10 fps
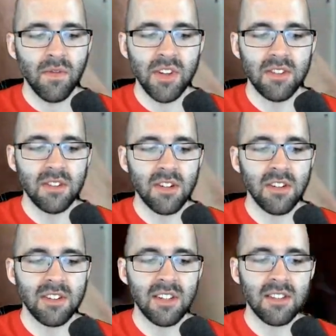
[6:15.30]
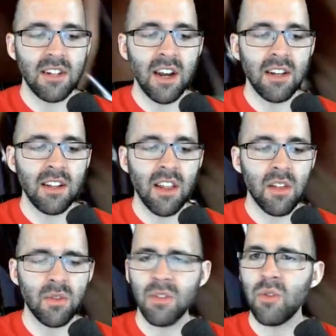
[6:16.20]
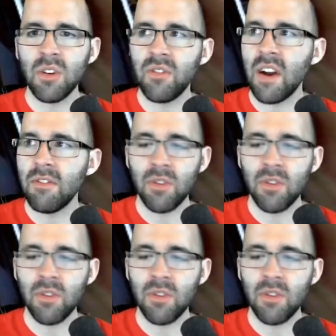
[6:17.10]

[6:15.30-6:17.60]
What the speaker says: This is 30, 60, 90. The other one's 45,